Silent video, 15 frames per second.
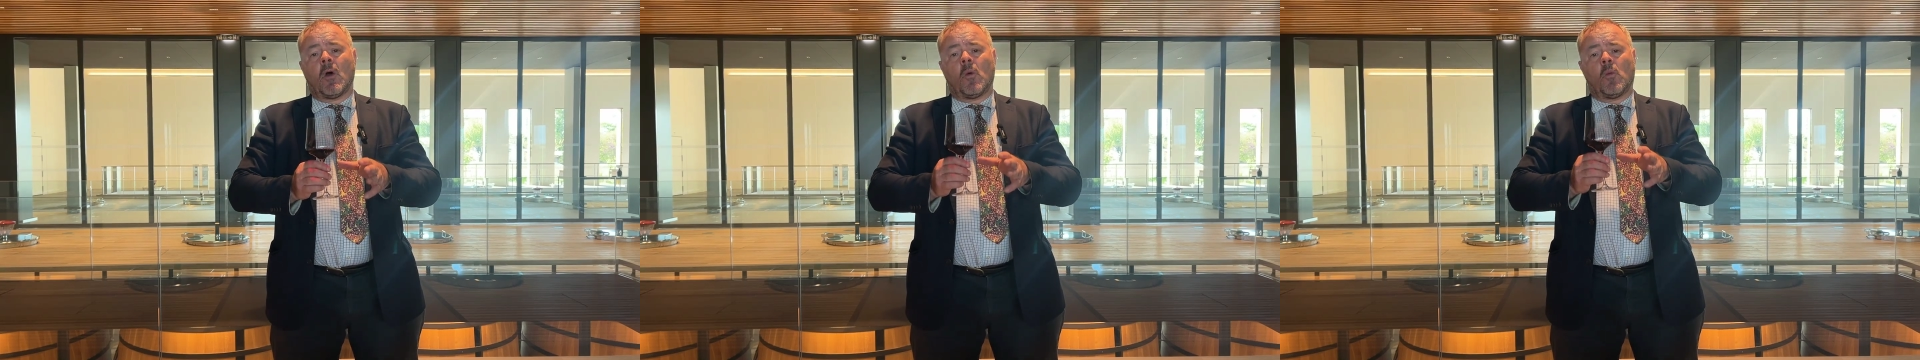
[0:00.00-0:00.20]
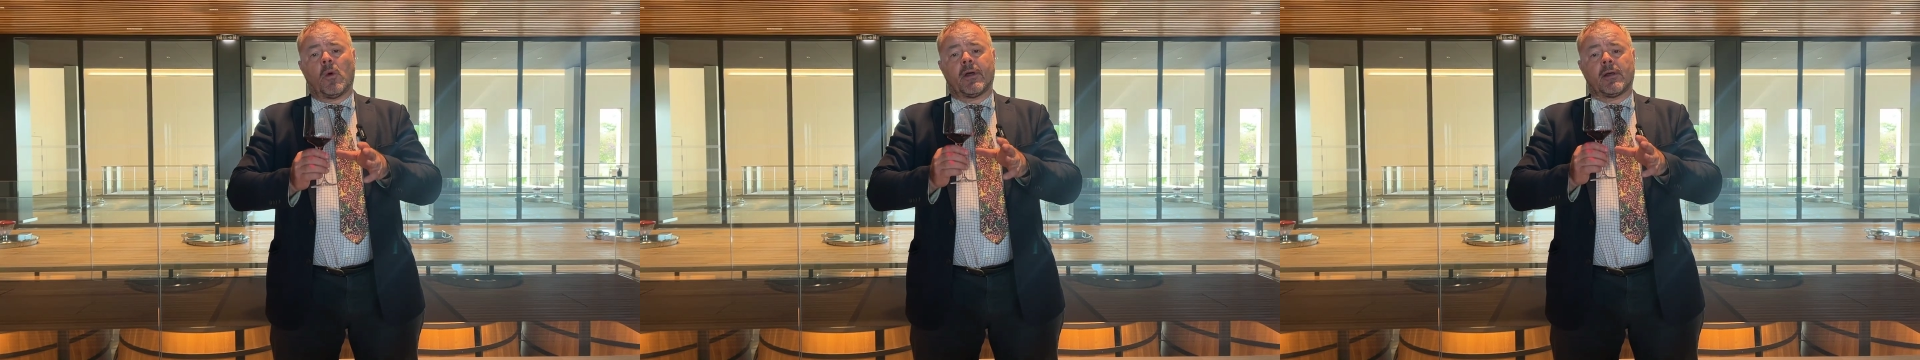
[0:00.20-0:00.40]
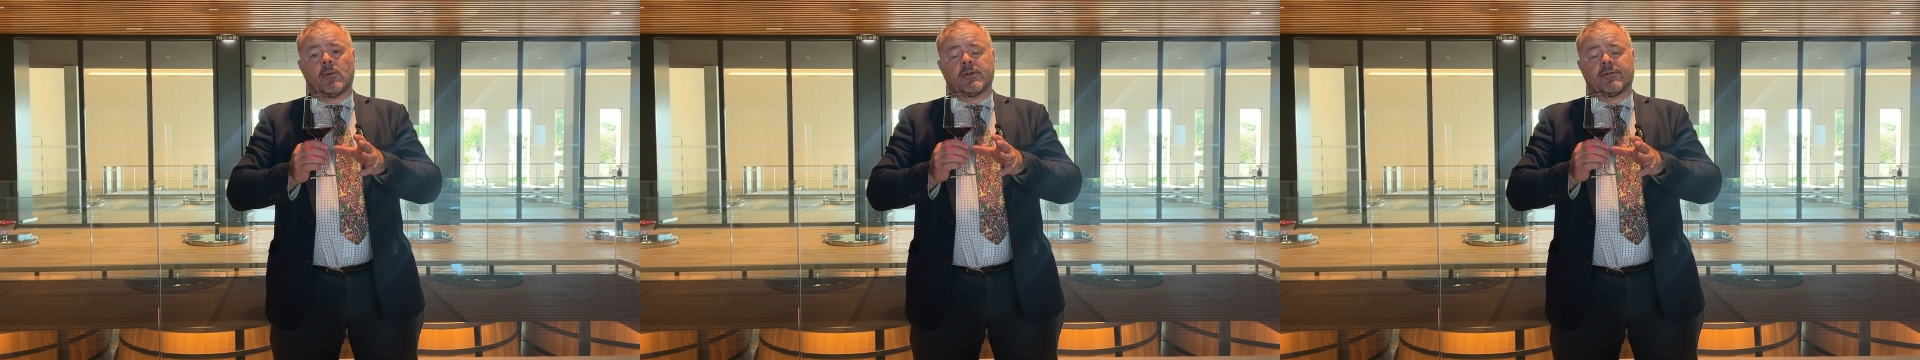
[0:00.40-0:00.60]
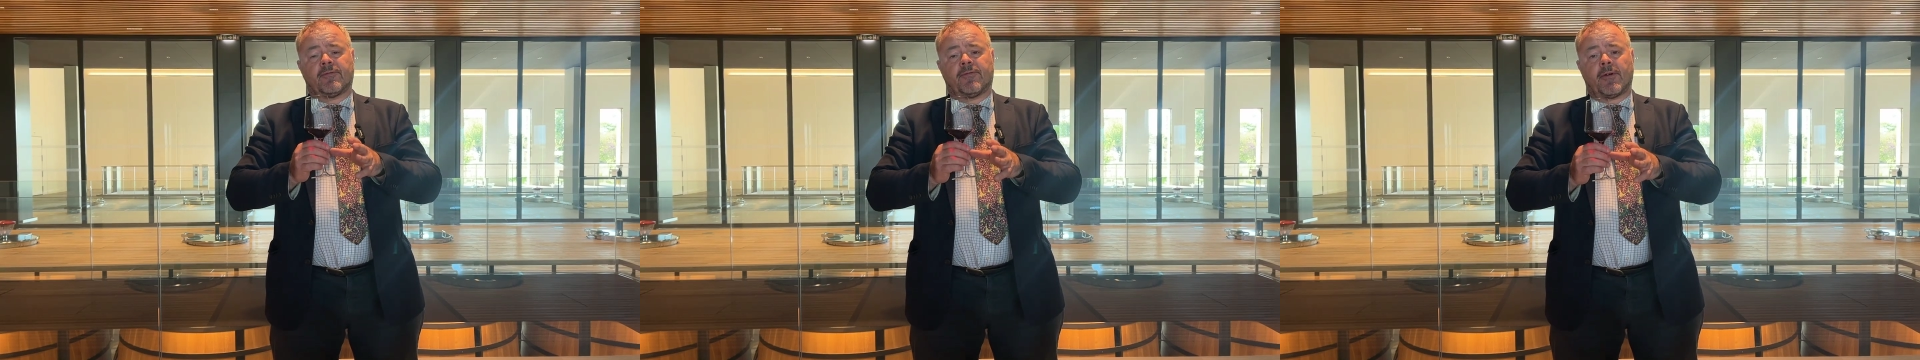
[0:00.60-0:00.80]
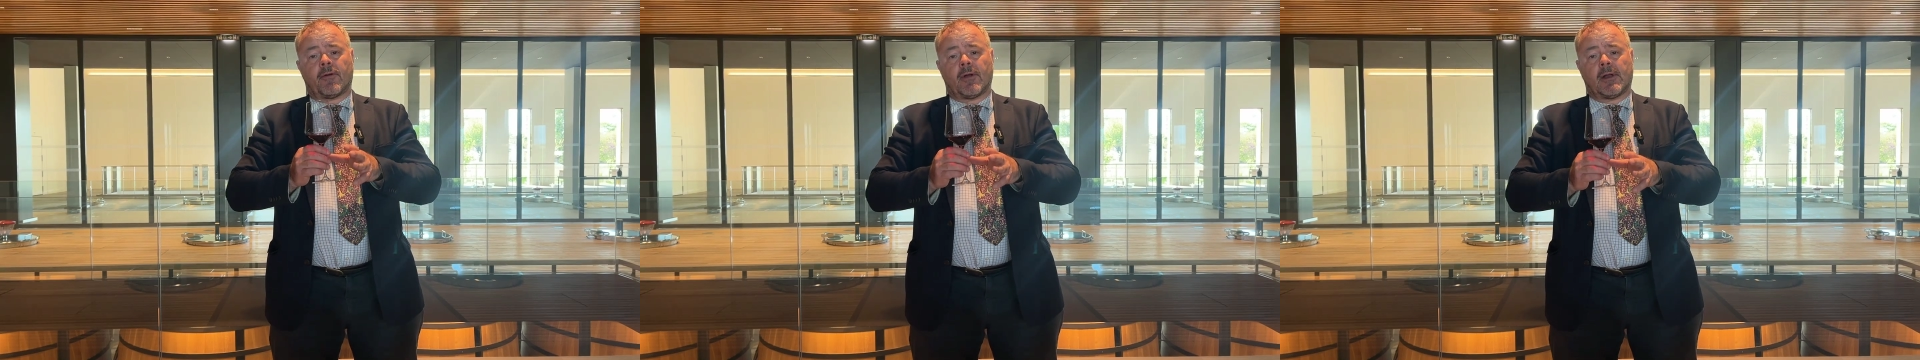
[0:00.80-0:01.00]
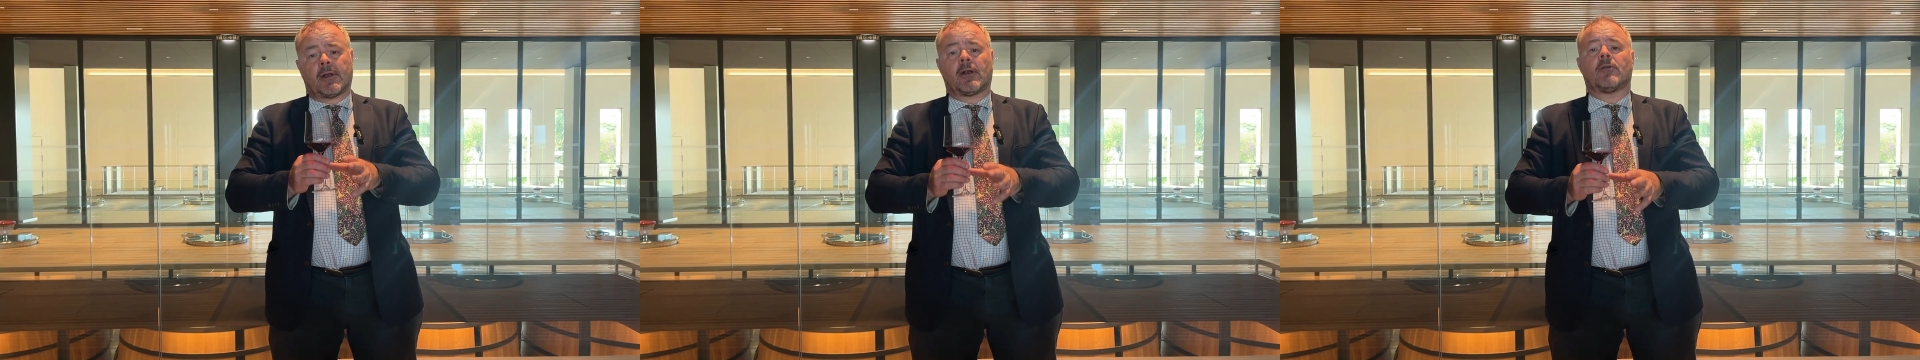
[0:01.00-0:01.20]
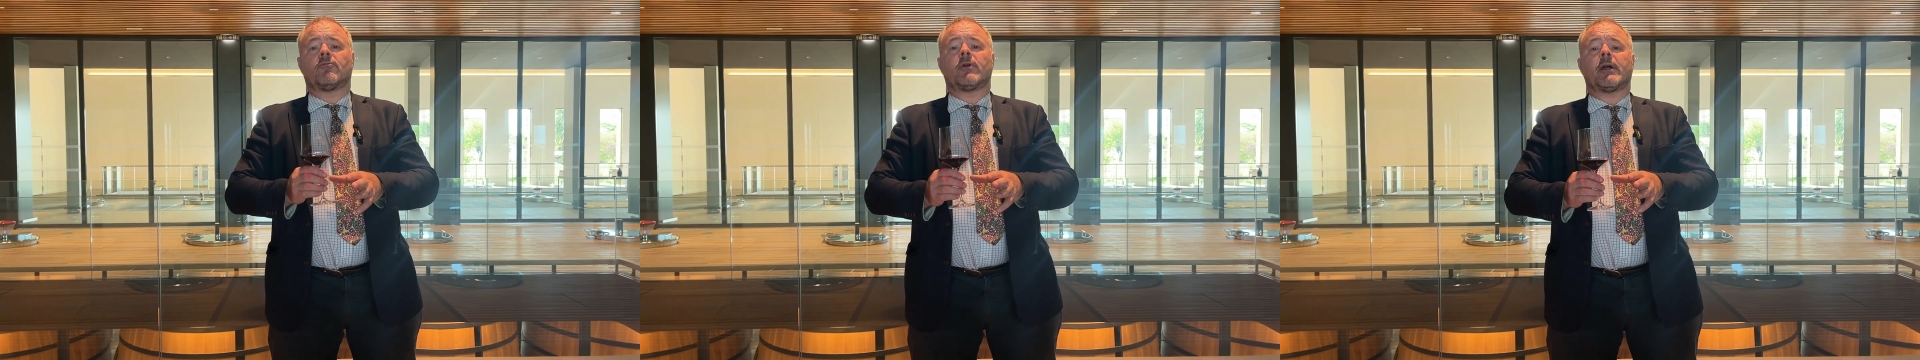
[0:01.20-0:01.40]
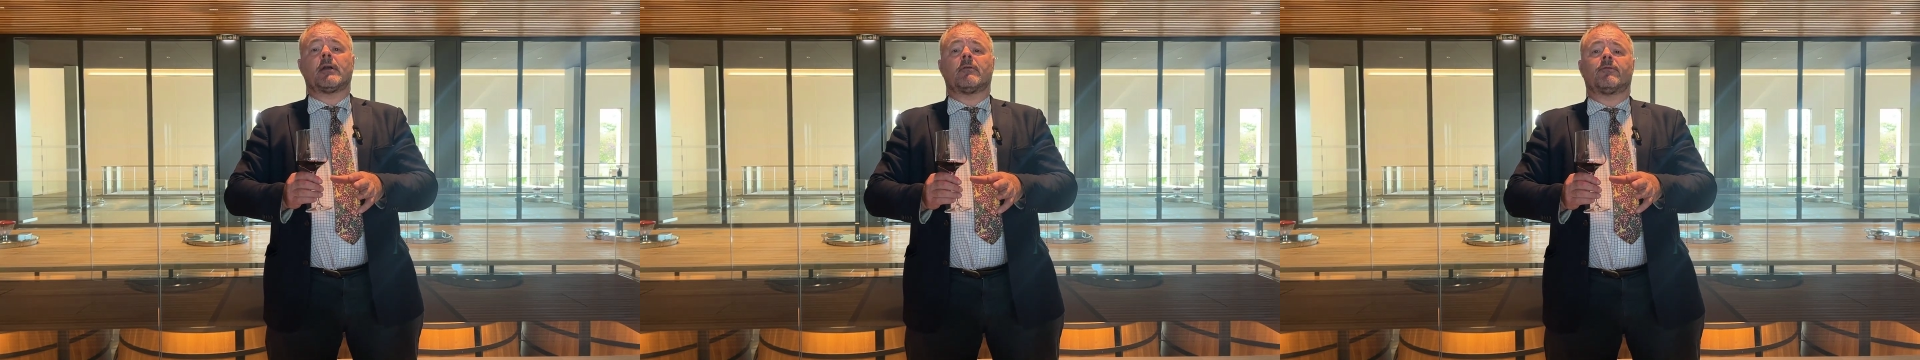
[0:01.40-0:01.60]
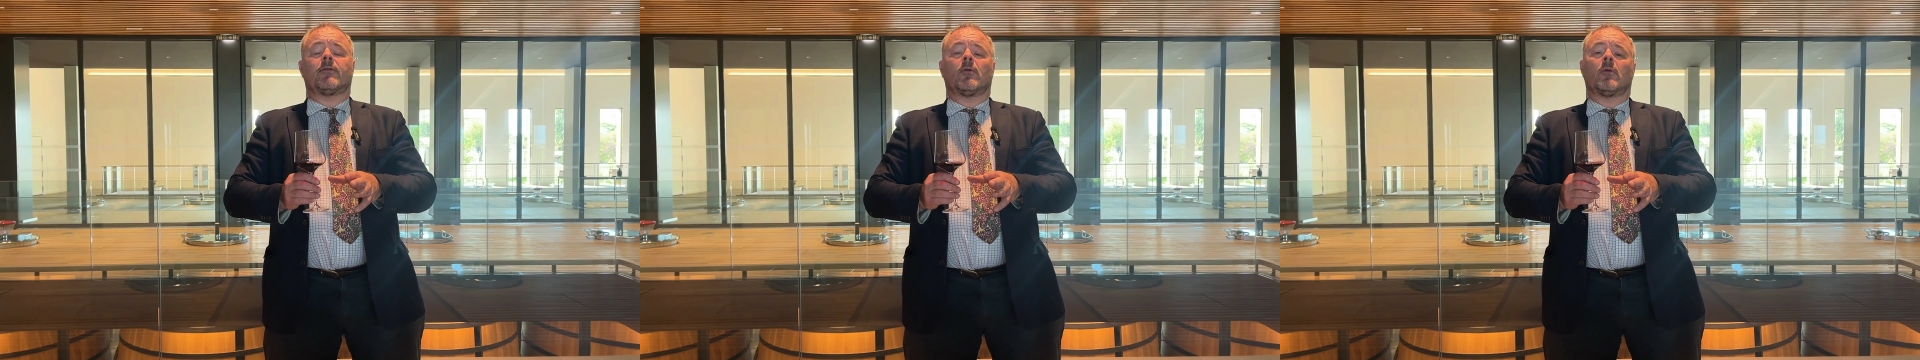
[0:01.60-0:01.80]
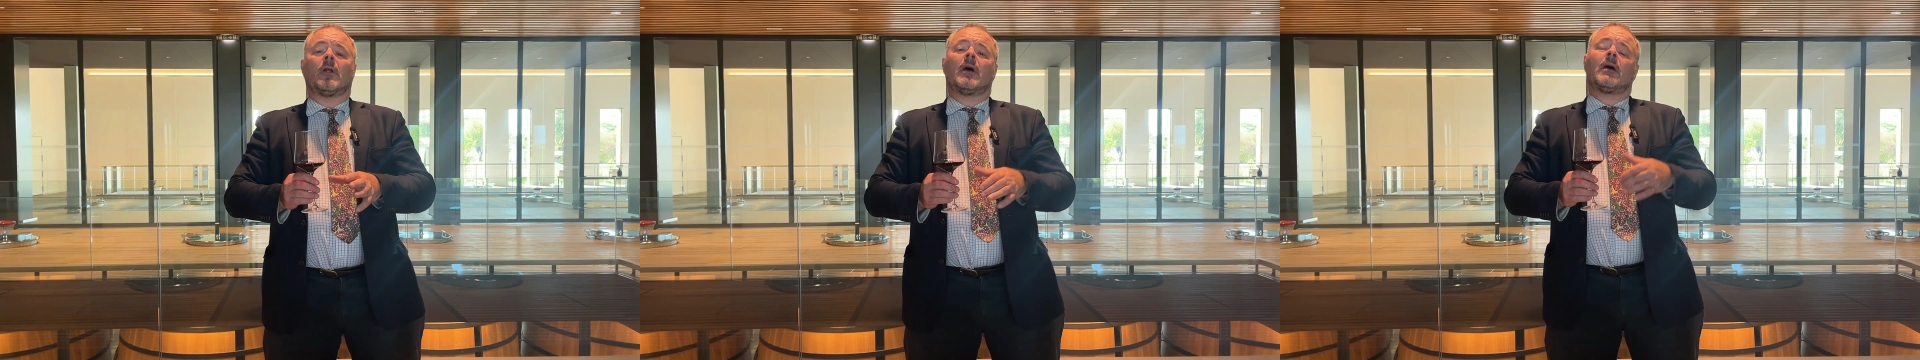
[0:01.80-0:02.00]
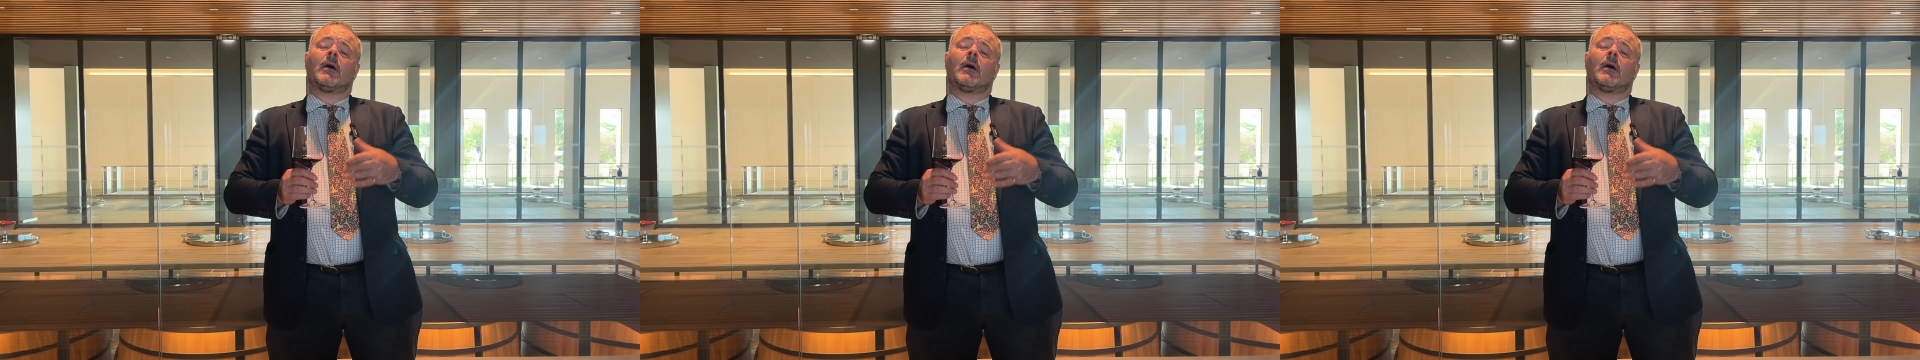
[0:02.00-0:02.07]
where there was very little rainfall,